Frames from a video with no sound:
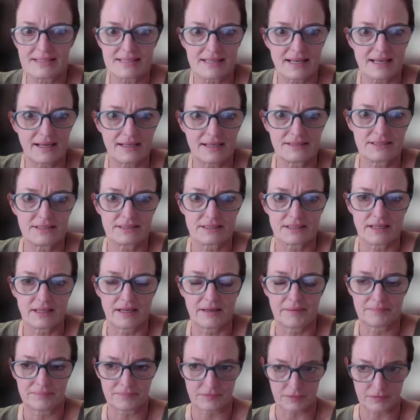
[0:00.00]
side,
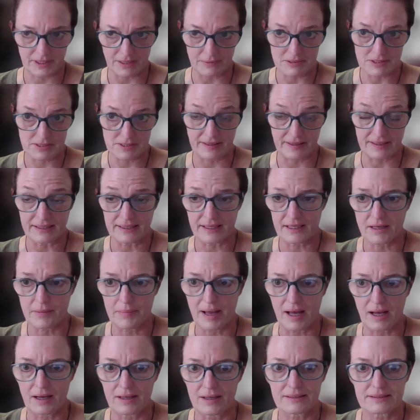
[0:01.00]
what I was thinking
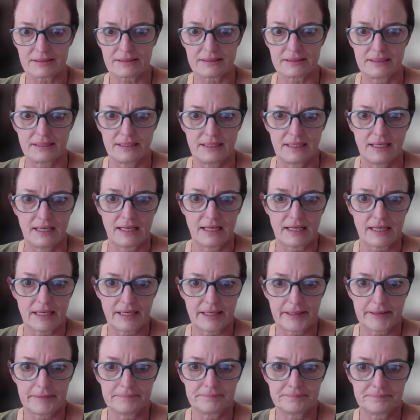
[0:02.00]
about,
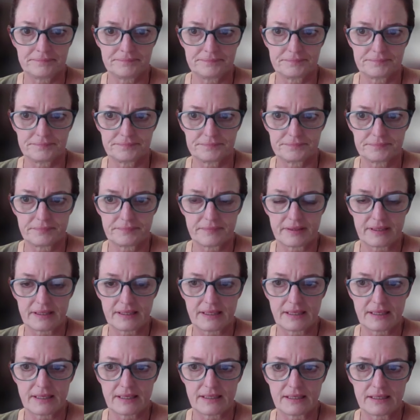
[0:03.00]

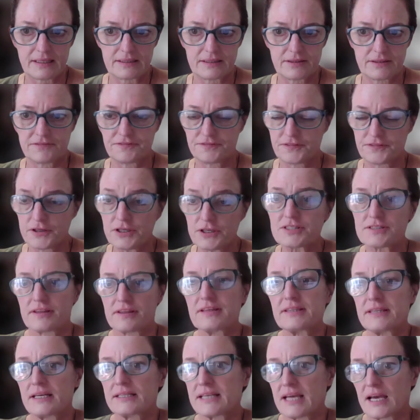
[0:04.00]
the first
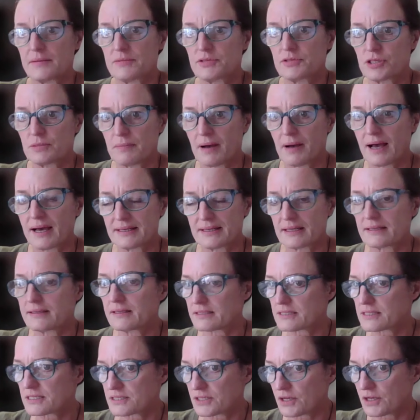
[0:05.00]
thing that came to mind, and
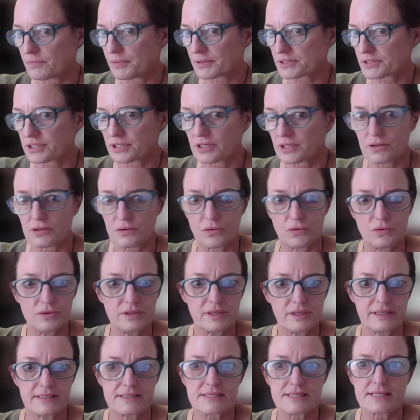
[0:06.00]
this is no particular
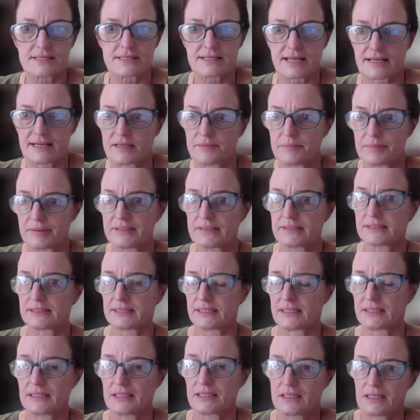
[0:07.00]
order, is
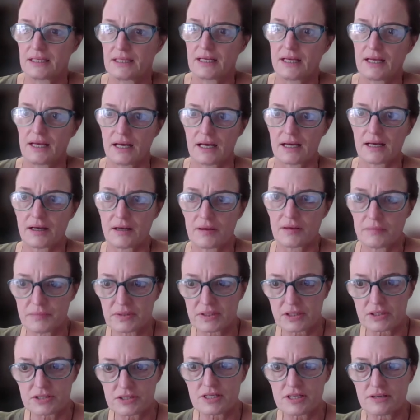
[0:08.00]
sustainability.
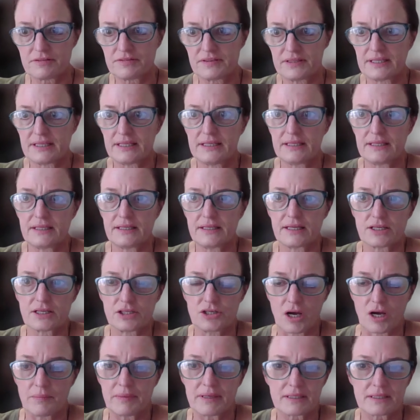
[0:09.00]
Because of the
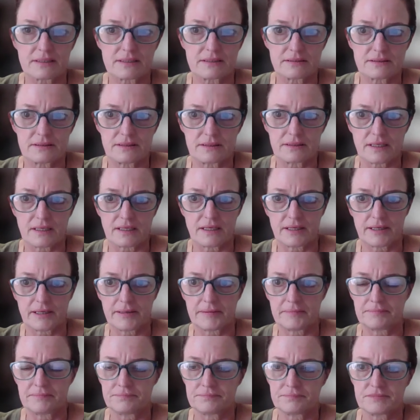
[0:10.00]
economic
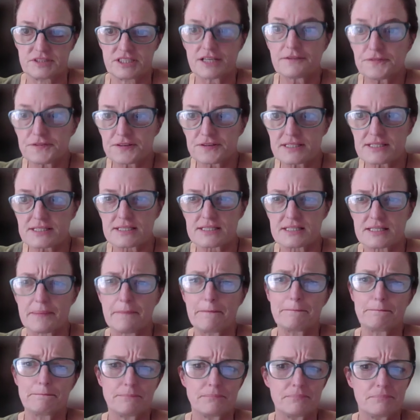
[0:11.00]
differences,
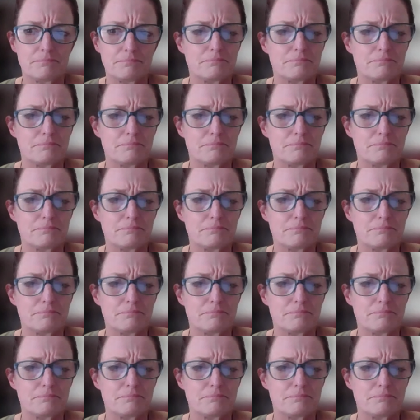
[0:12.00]
the